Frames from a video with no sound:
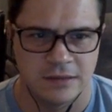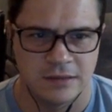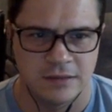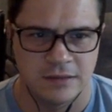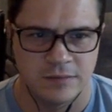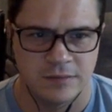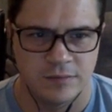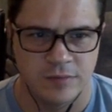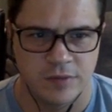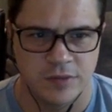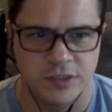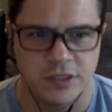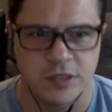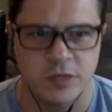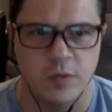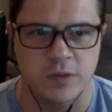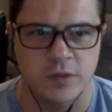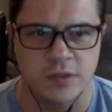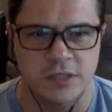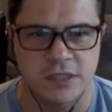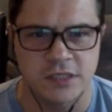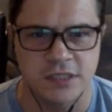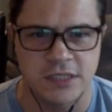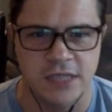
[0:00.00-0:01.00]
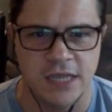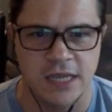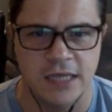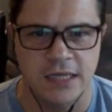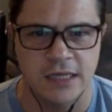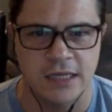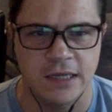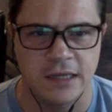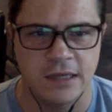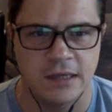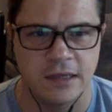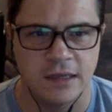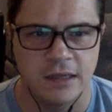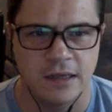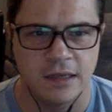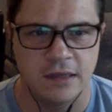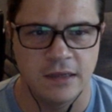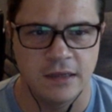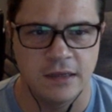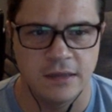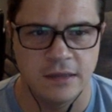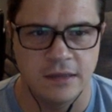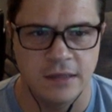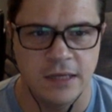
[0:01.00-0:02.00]
But she wants to stay
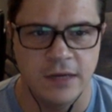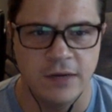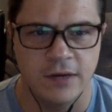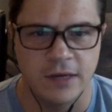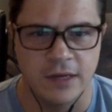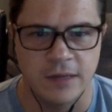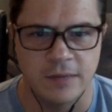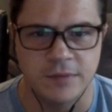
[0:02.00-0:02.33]
near him